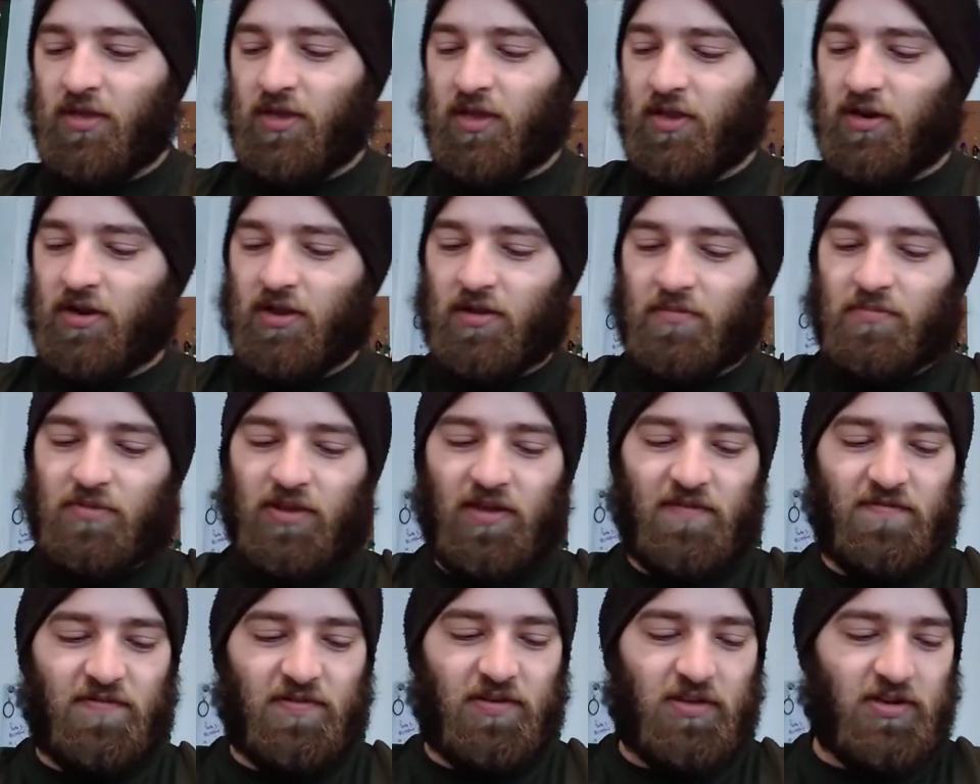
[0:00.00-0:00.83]
and I'm
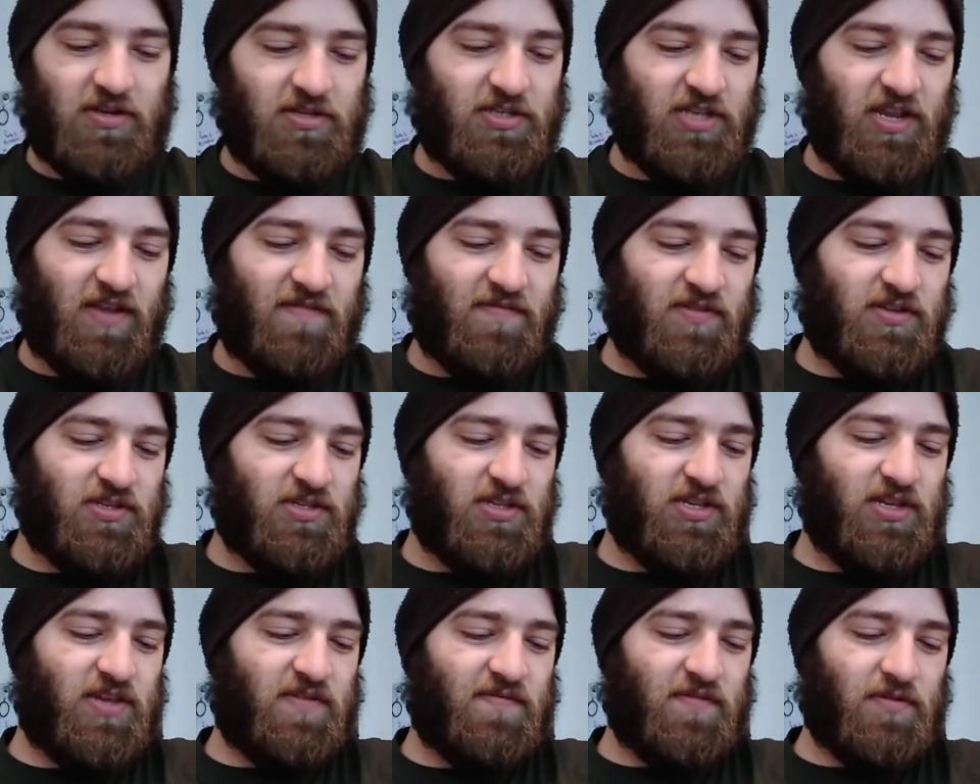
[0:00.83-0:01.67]
definitely going to save the
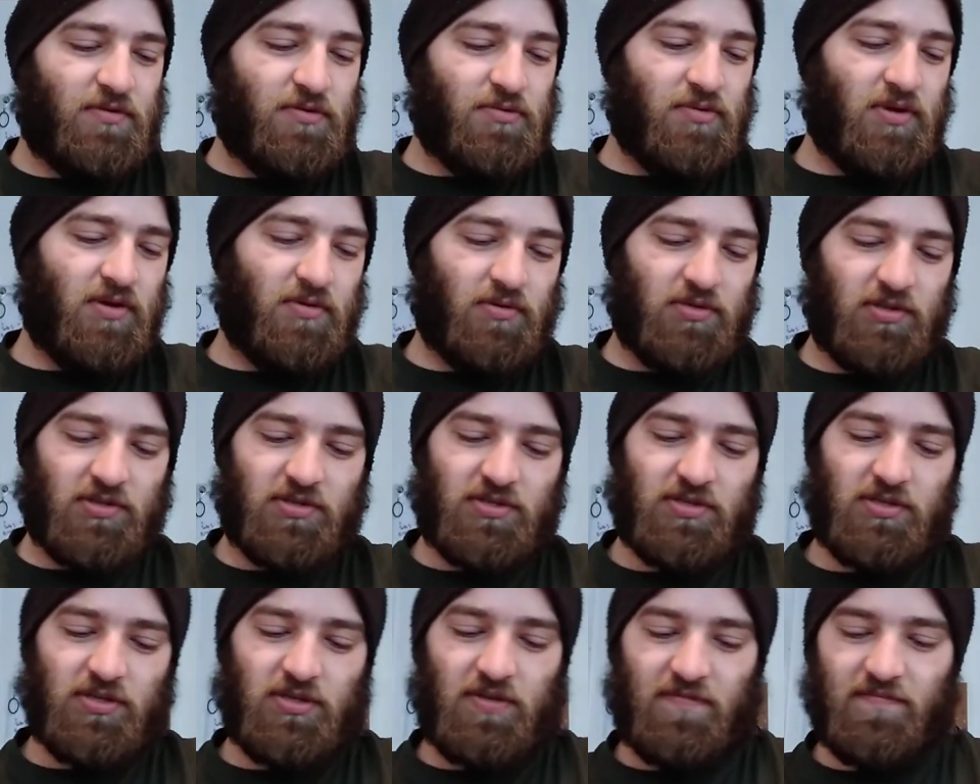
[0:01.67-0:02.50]
sleeve. I do not want
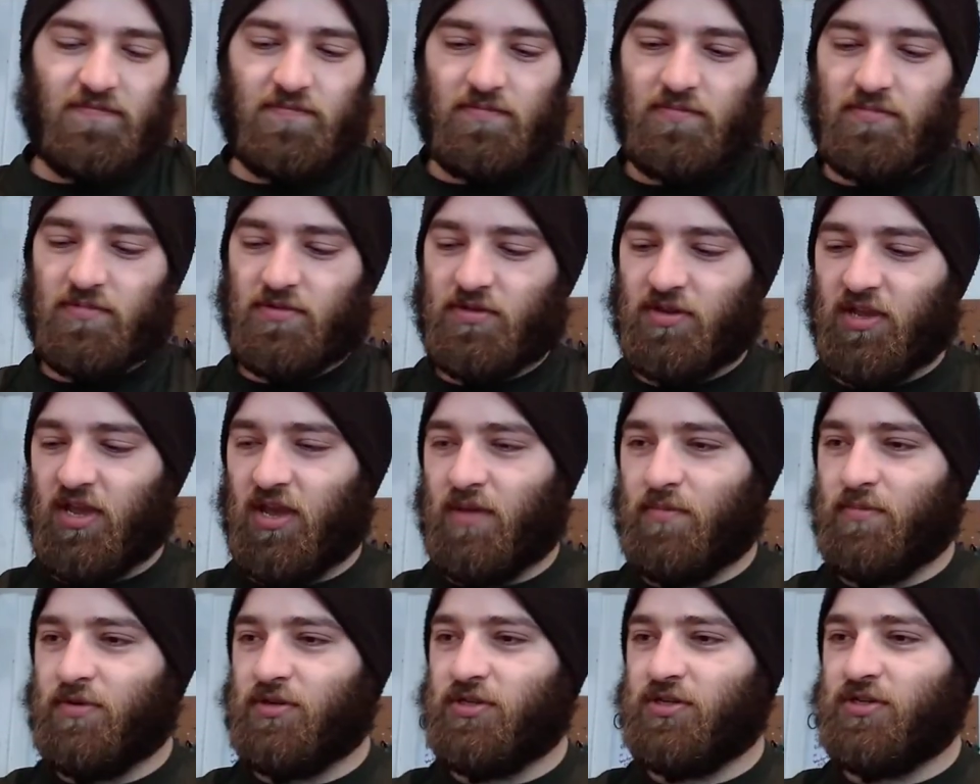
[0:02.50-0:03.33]
the sleeve
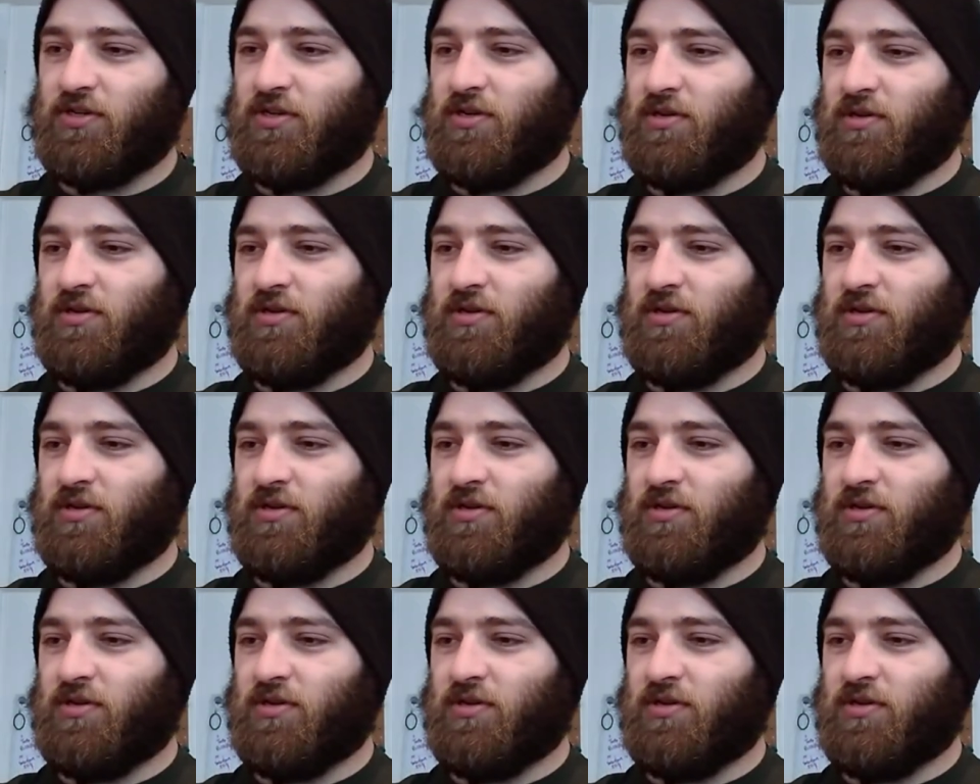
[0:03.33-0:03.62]
damaged.